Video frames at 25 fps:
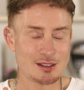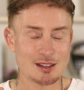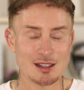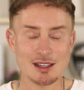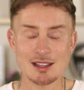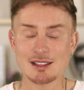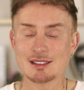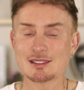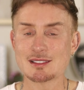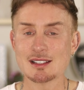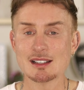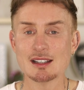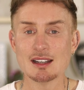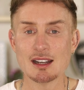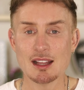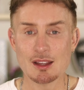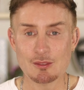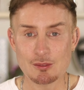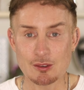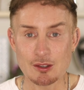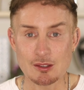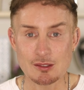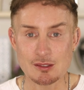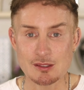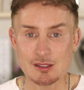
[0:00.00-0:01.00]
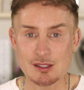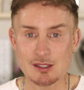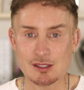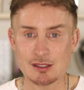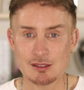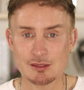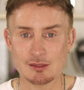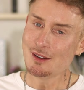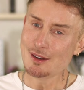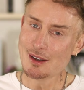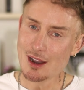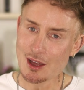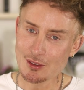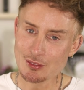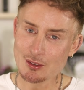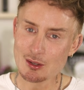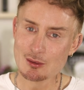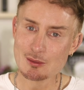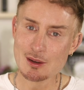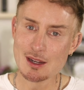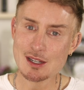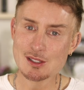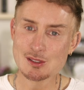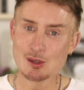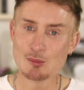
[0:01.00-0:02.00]
it delivers. Another
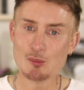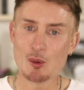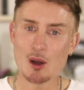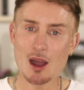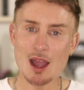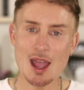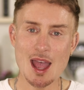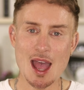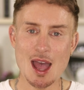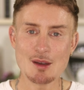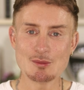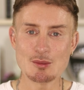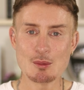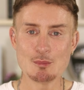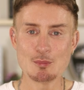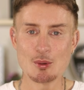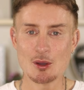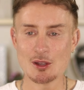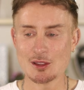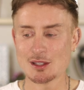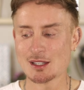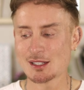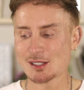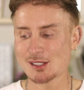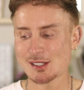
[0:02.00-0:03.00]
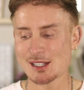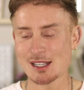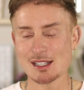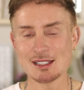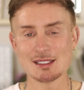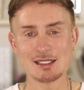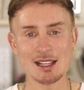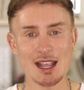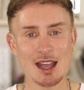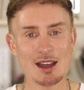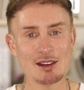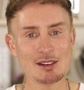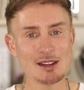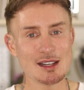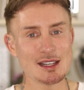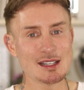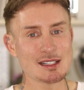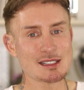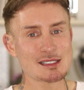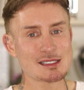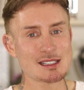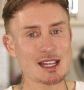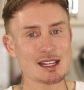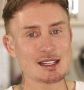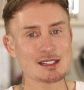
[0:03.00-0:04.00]
reason why I haven't put this thing down
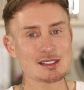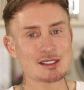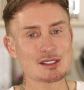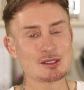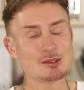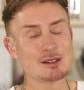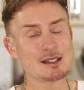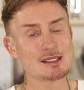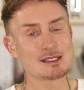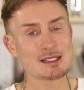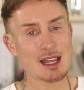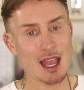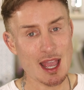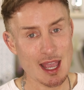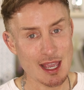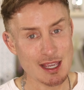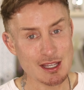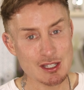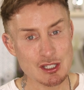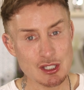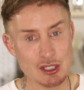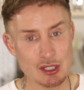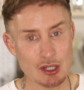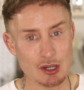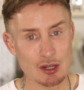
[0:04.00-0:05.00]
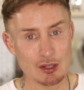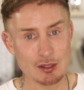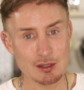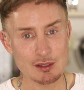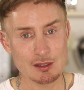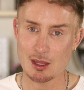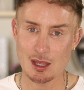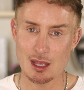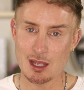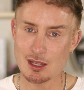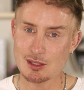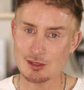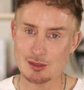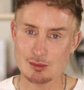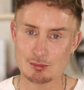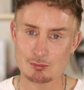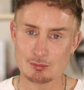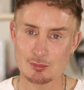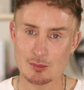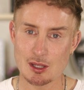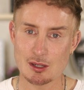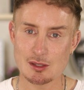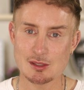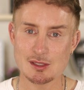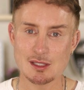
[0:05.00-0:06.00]
is thanks to its A-shot. It's
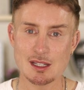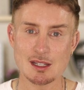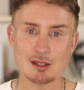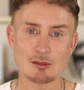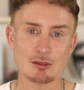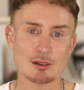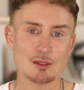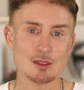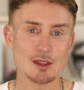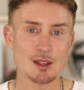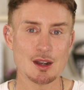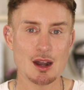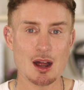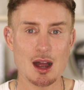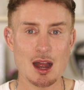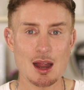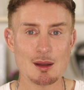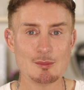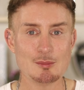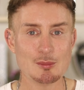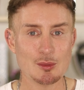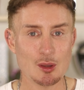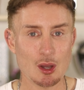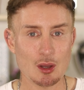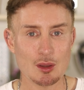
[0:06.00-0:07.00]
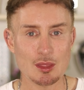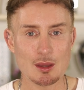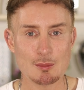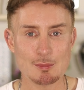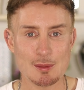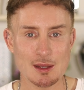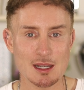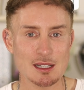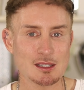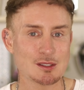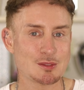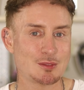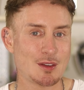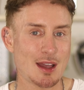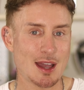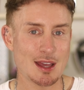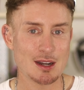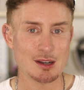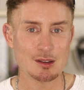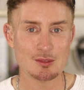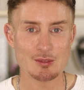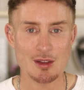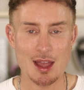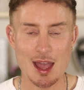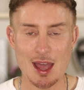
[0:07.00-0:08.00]
no secret that I'm not the biggest
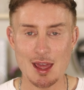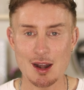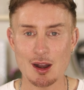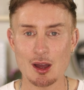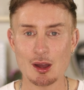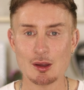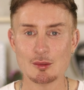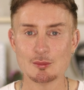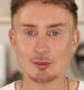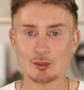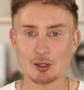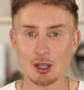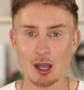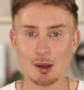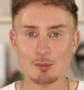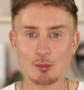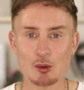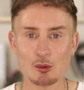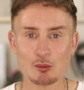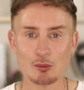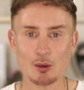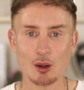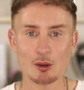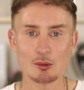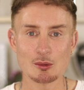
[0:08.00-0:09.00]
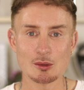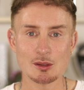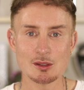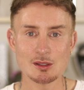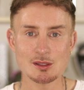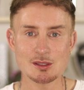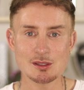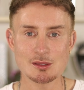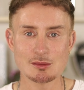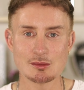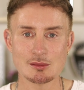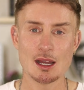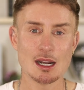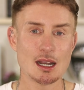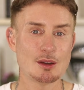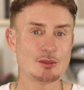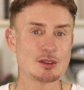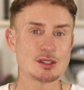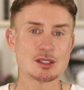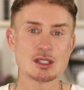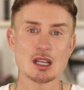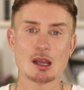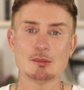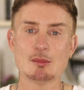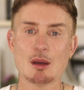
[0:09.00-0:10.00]
fan of at-home dermal rollers. I love
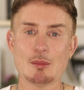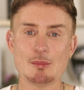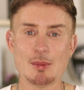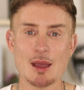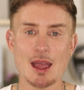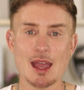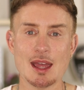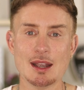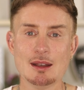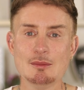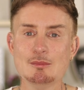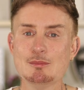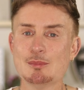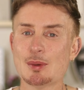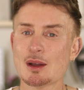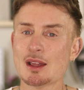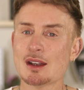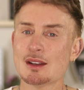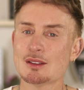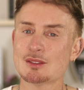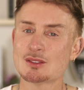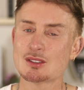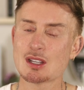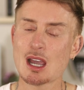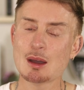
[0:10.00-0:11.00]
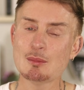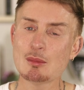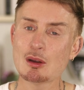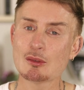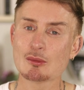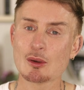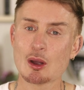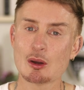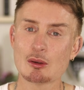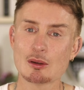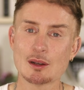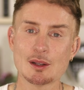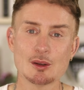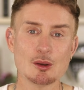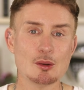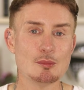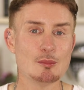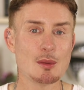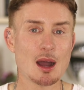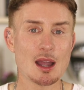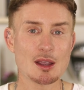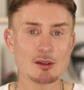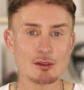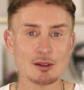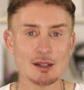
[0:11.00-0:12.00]
a derma pen, but derma rolling or
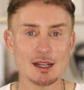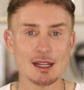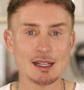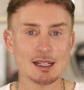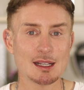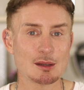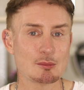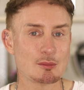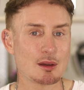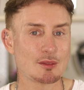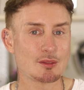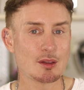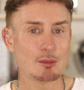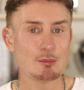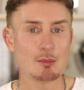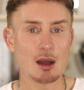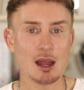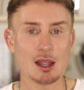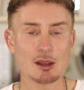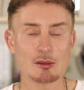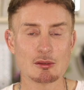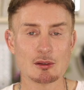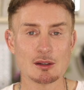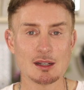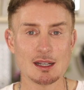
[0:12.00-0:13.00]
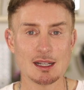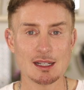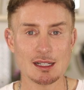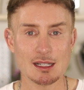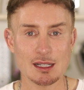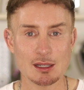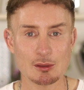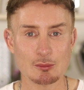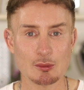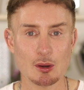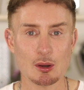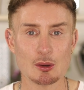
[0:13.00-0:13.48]
microneedling with a microneedling